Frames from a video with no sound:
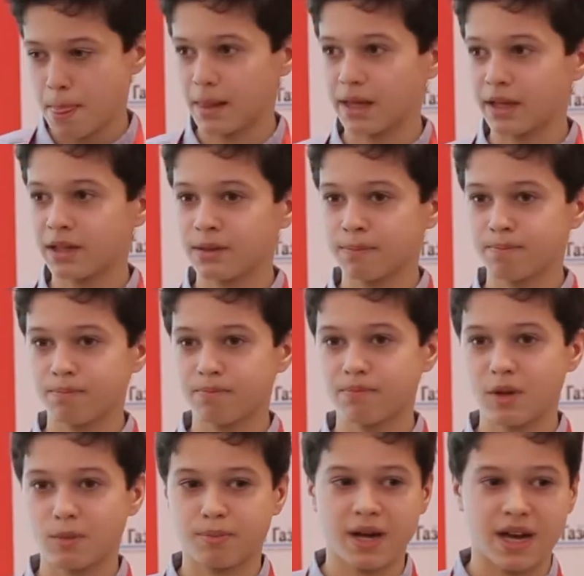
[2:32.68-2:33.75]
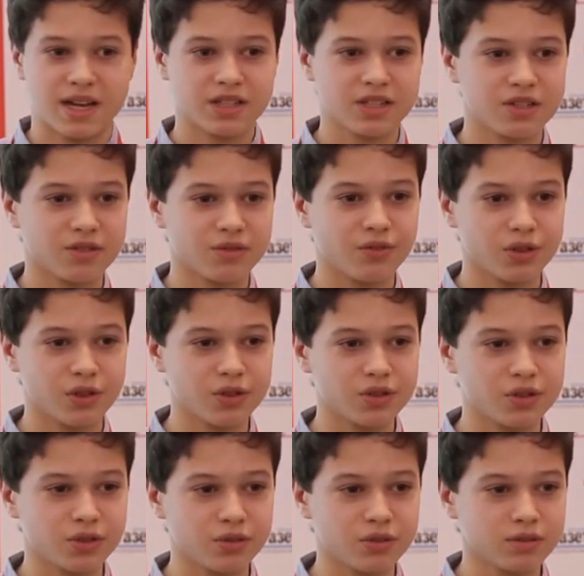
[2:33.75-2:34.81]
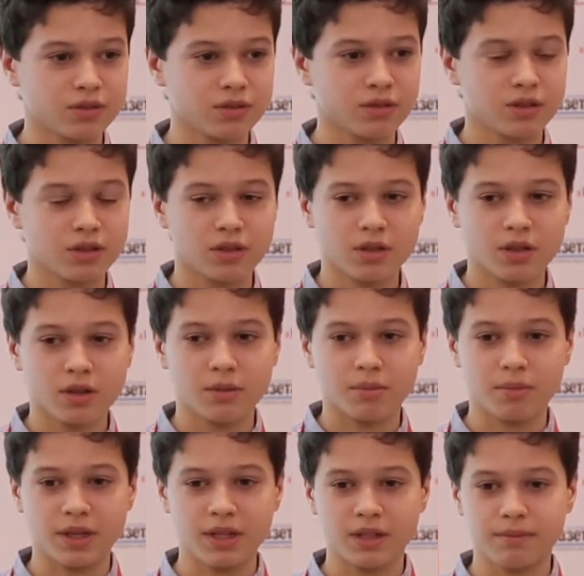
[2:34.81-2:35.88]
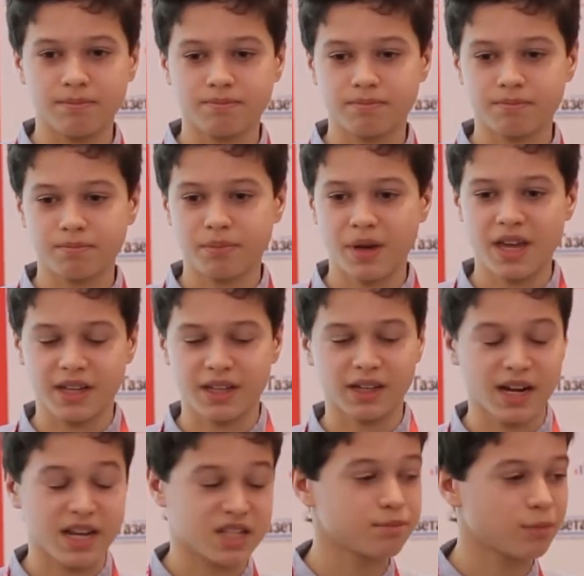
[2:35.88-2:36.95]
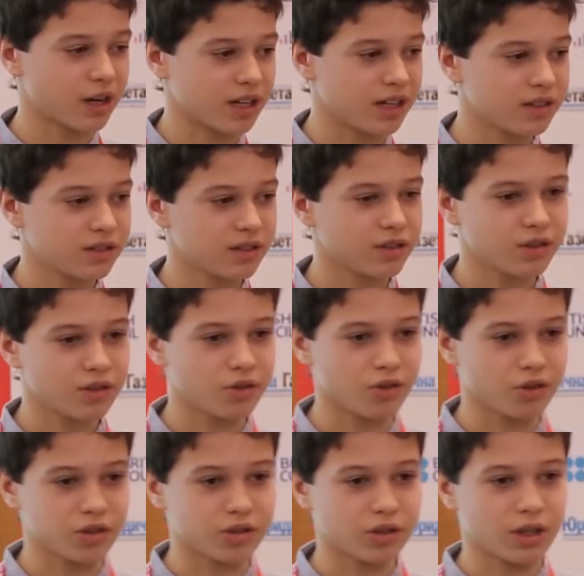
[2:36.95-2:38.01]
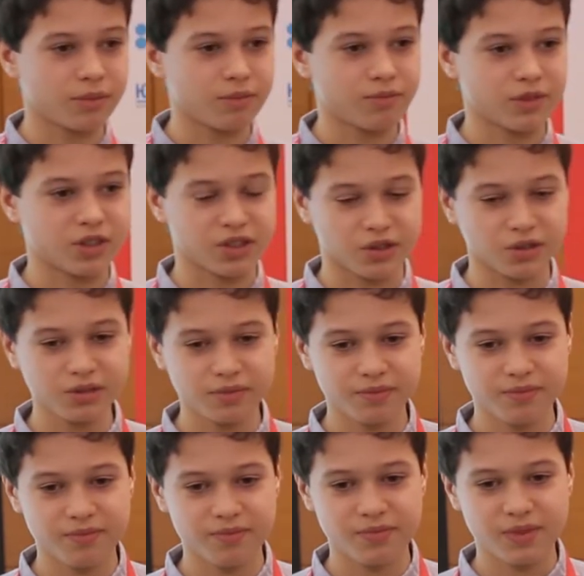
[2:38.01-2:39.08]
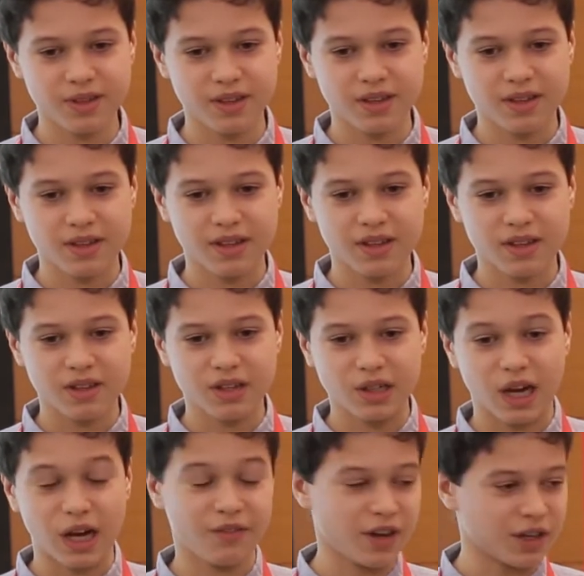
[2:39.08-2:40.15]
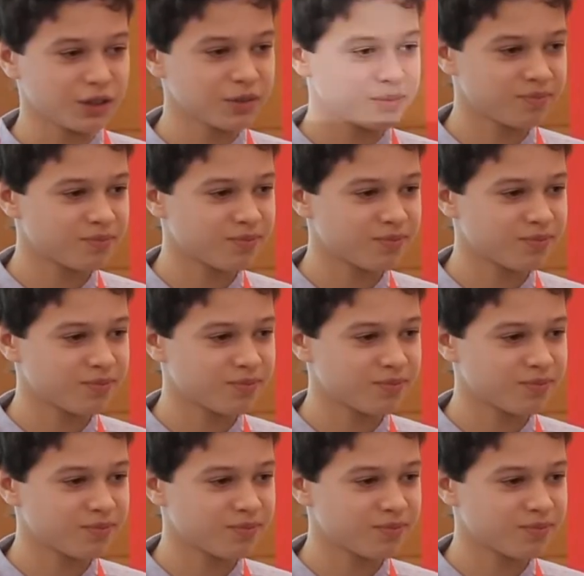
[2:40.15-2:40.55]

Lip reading: like a pass for you to be paying less money to the school. I failed.